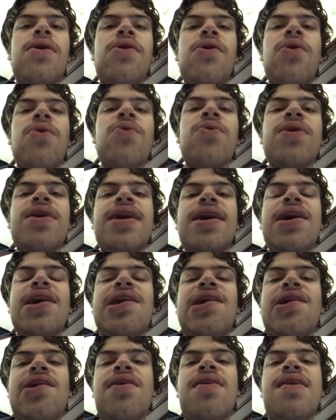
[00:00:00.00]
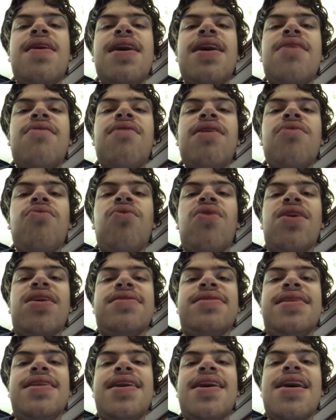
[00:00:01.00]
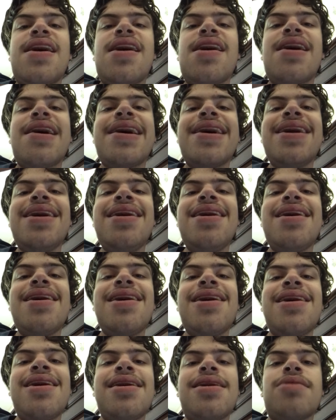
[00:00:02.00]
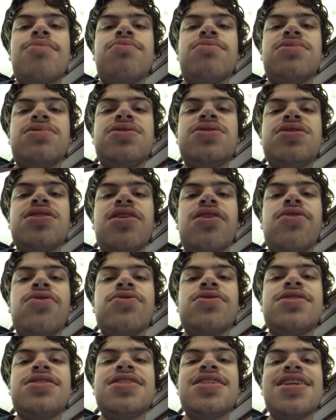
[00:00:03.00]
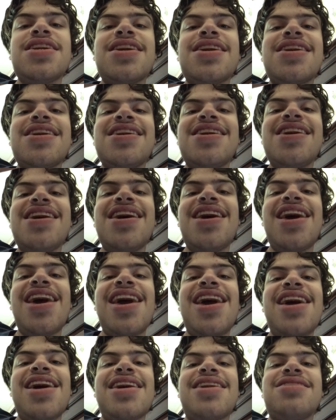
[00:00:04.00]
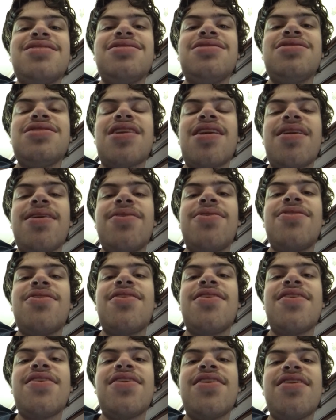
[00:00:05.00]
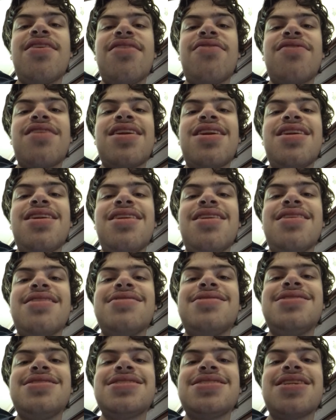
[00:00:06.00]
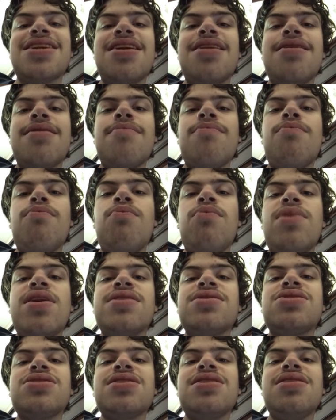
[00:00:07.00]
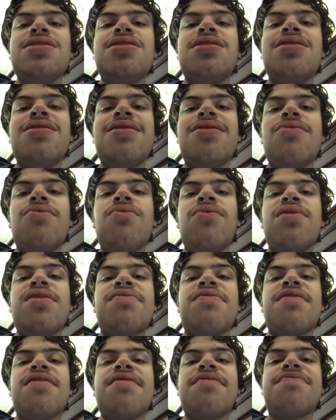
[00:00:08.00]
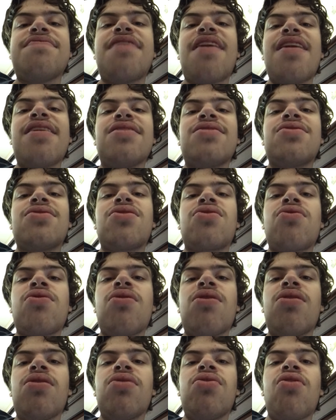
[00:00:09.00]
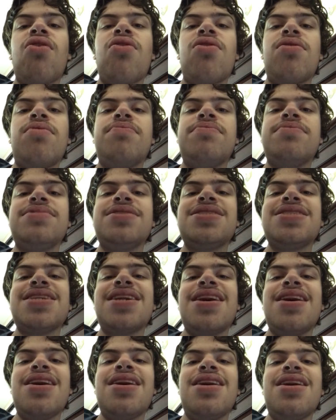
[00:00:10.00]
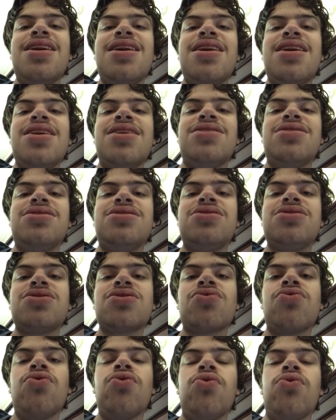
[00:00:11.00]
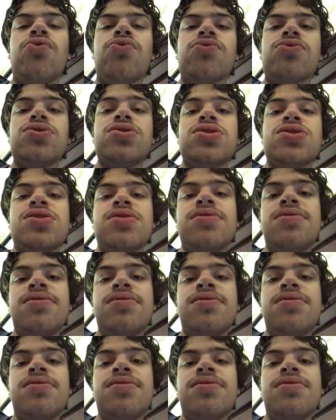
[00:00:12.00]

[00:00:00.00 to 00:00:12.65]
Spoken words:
Okay, everyone, I am so sick and tired of kids messing with fire alarms in schools.